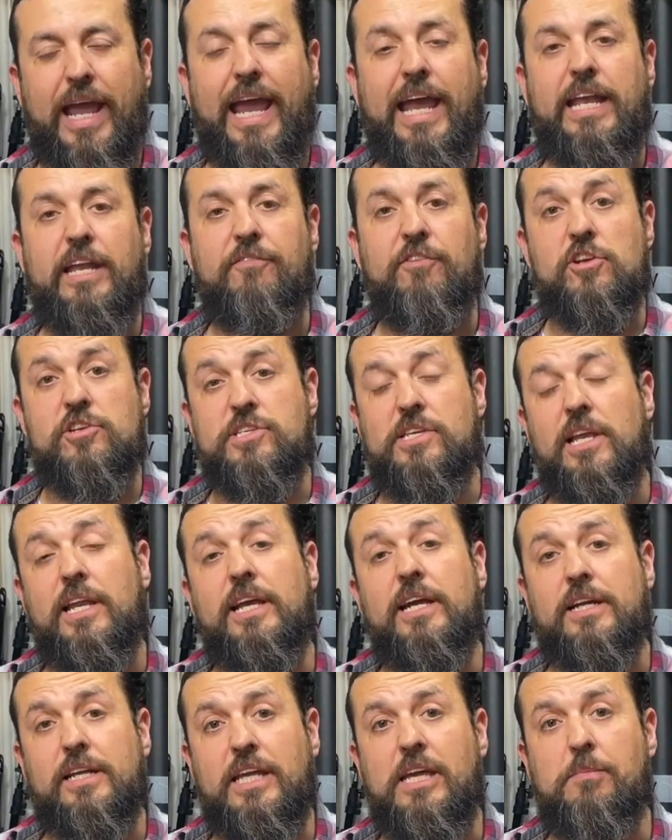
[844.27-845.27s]
And if you're
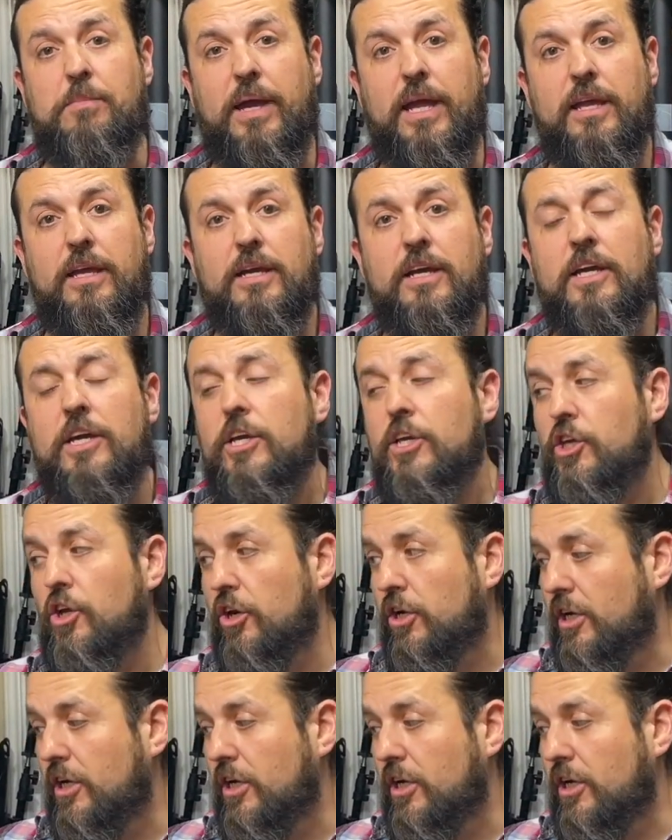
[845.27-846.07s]
selling on eBay, your